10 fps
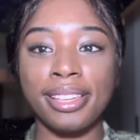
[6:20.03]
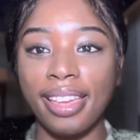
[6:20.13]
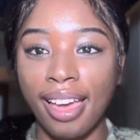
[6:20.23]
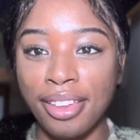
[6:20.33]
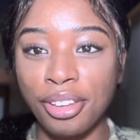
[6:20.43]

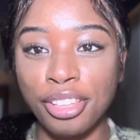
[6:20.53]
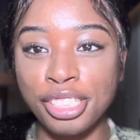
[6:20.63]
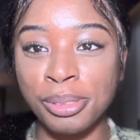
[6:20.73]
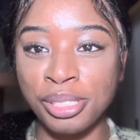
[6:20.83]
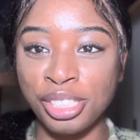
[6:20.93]
yeah, I know
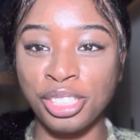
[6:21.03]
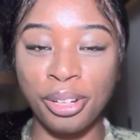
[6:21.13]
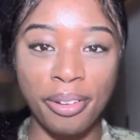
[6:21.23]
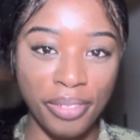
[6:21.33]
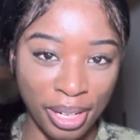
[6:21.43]
this was a
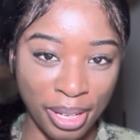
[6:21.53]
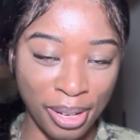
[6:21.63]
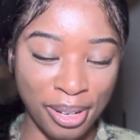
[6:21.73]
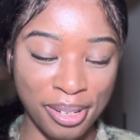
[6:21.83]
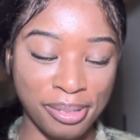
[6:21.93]
short
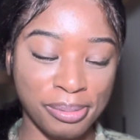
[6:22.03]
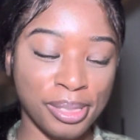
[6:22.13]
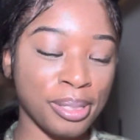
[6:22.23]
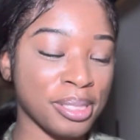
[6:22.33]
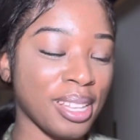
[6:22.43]
video. I'm
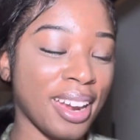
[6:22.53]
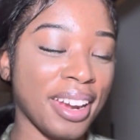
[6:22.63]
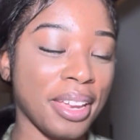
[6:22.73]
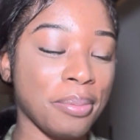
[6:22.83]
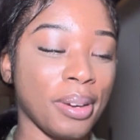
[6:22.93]
so
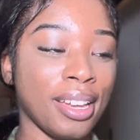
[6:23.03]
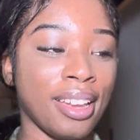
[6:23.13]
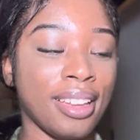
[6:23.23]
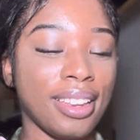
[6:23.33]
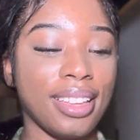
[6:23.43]
sorry, but
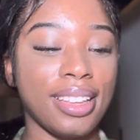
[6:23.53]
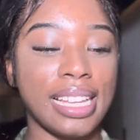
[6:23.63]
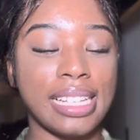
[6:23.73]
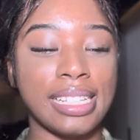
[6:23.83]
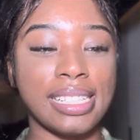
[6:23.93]

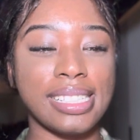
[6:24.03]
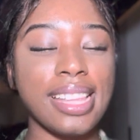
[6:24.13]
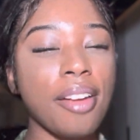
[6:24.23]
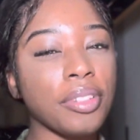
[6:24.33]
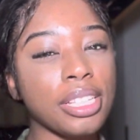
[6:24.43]
it's
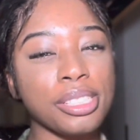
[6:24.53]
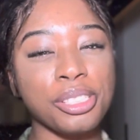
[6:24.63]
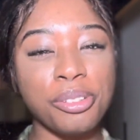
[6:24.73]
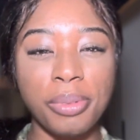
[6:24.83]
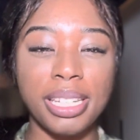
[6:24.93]
not really
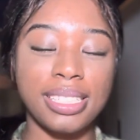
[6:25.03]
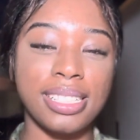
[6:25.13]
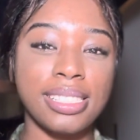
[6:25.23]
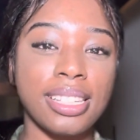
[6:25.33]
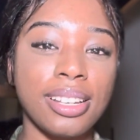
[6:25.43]
too many
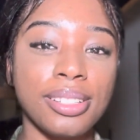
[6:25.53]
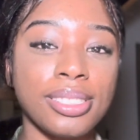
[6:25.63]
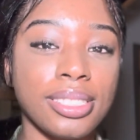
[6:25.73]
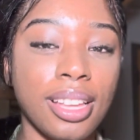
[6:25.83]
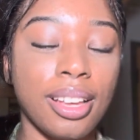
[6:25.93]

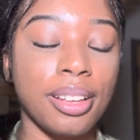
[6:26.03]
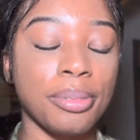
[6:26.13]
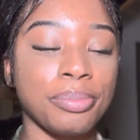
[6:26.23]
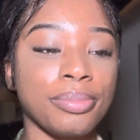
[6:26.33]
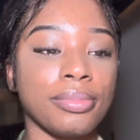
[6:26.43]
details.
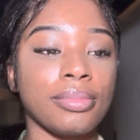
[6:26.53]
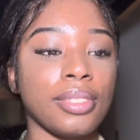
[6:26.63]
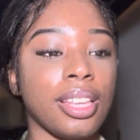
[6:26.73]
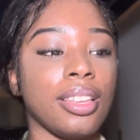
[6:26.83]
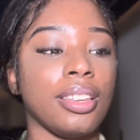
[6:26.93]

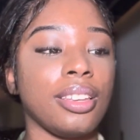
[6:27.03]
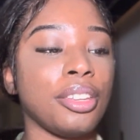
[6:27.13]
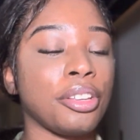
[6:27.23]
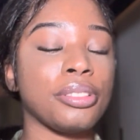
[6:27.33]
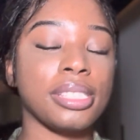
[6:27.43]

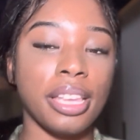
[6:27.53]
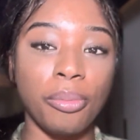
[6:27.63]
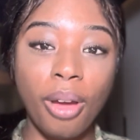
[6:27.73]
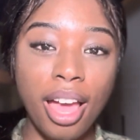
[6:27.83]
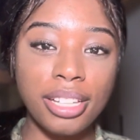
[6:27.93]
You
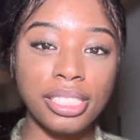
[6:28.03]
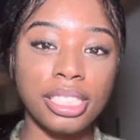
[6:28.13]
stand watch,